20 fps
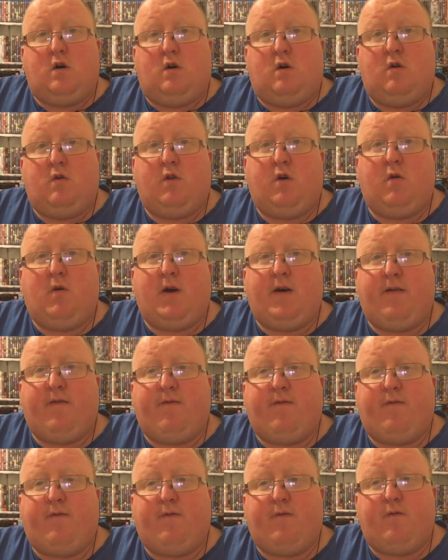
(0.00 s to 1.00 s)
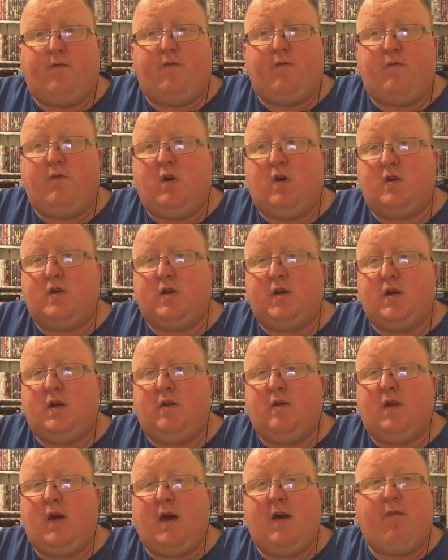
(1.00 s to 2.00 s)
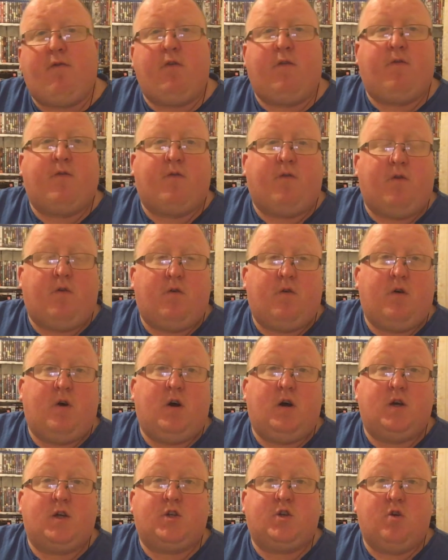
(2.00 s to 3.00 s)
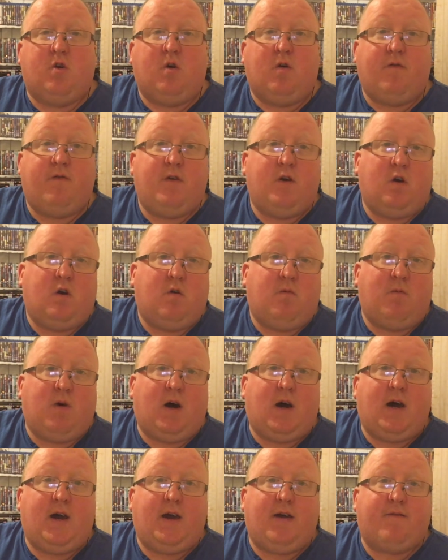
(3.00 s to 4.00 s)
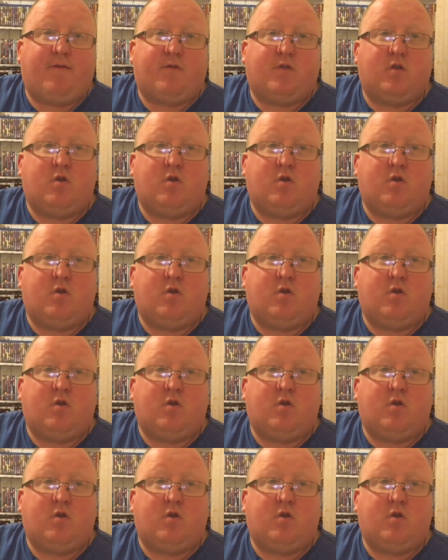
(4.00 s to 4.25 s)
Although I have not seen every Saw film, I have